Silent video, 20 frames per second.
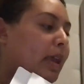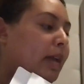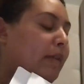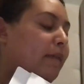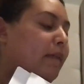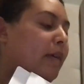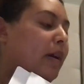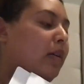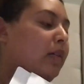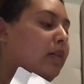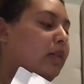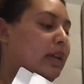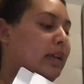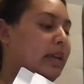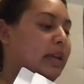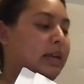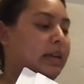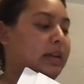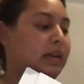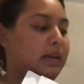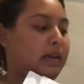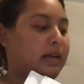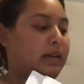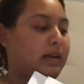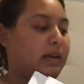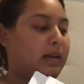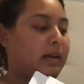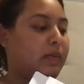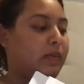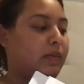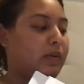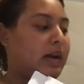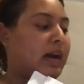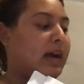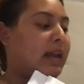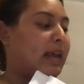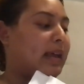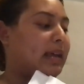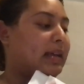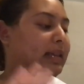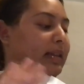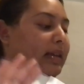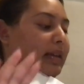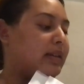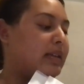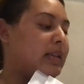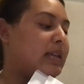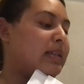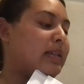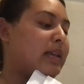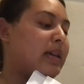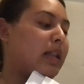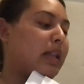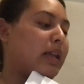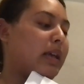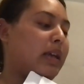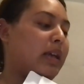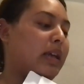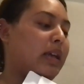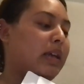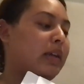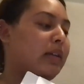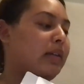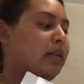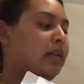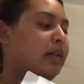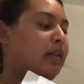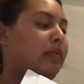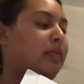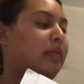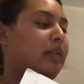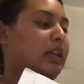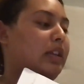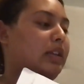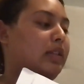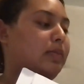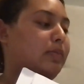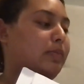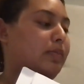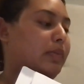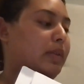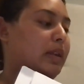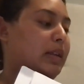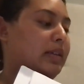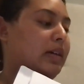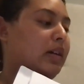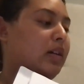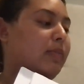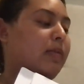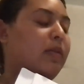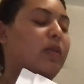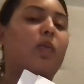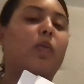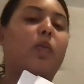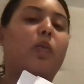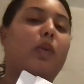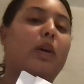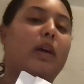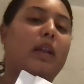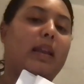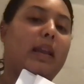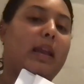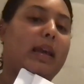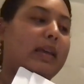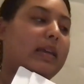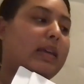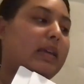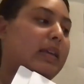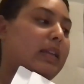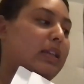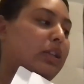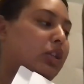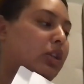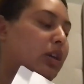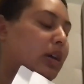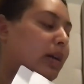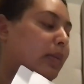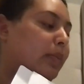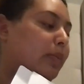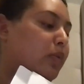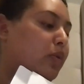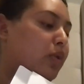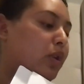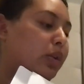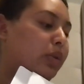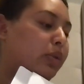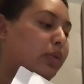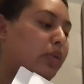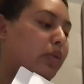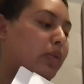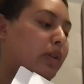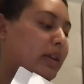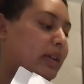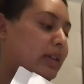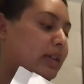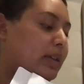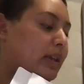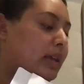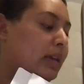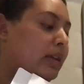I felt like I liked their detailing. They talk about what like each ortho is